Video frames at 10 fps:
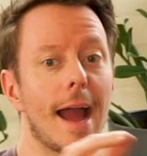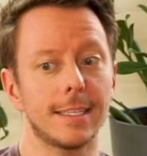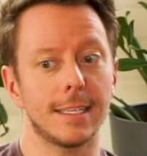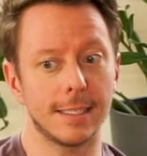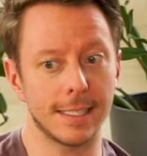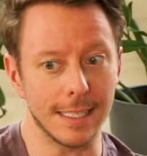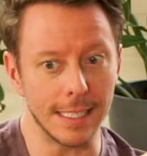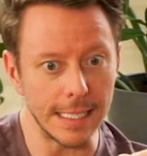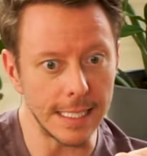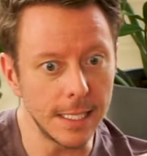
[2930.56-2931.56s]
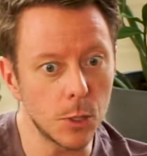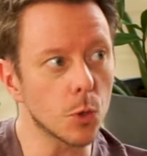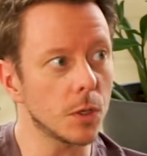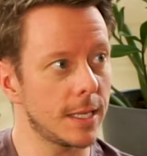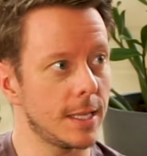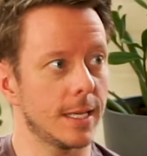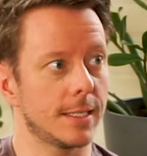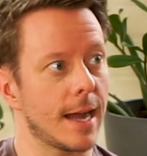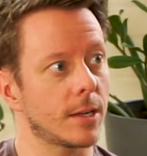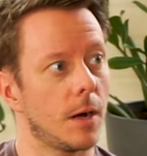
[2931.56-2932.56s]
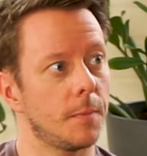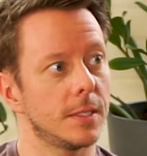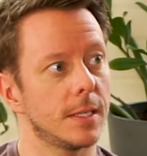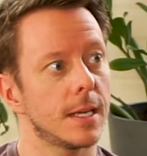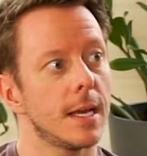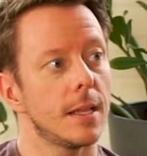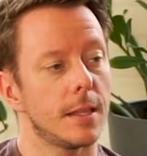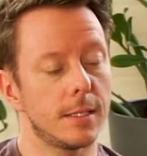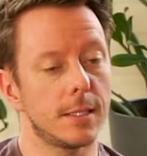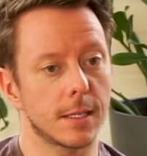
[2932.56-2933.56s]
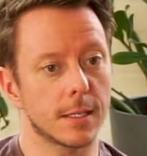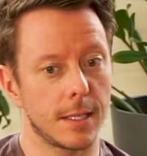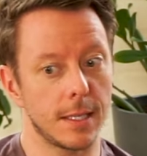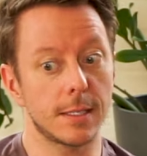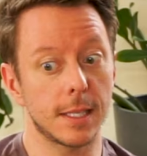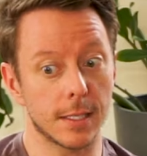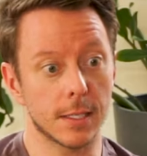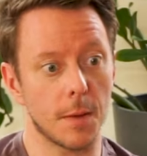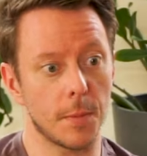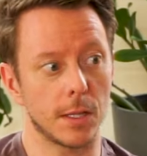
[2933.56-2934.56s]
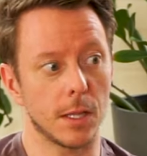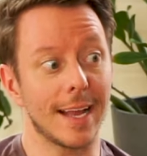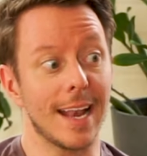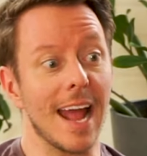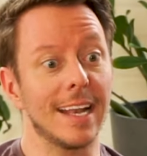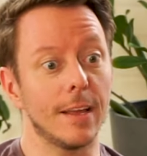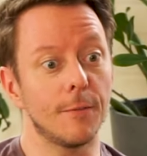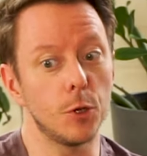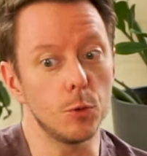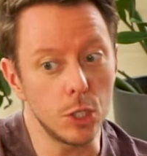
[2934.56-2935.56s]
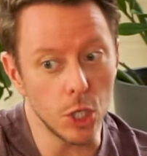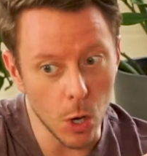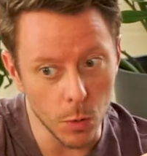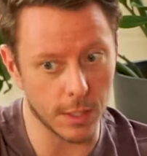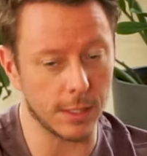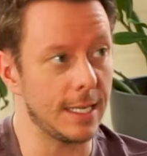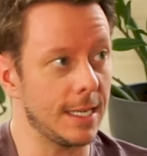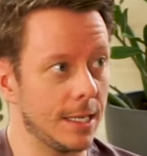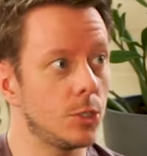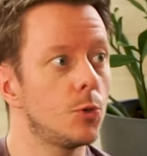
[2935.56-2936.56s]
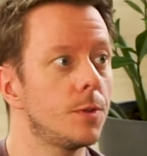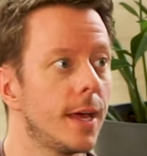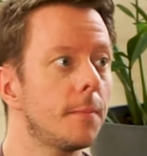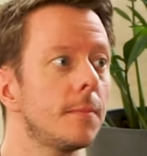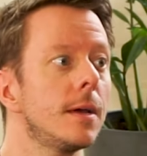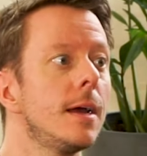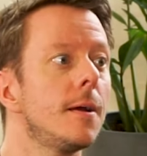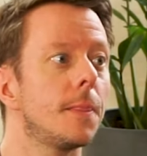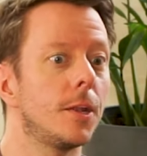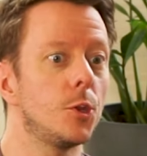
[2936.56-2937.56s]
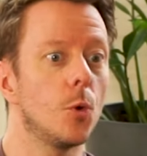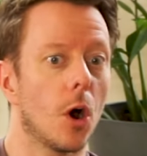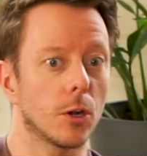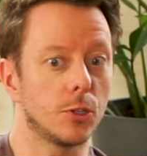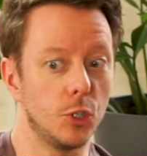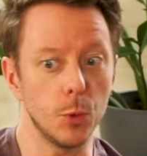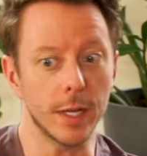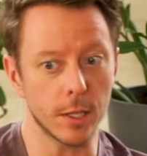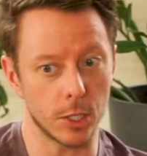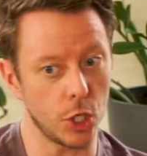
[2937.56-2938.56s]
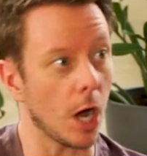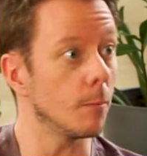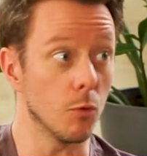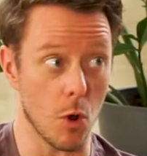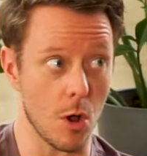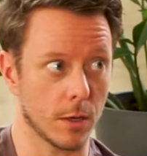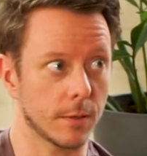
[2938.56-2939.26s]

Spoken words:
Acting is literally the exact opposite. These things come online, and if you don't lean into them, then you are doing the job wrong.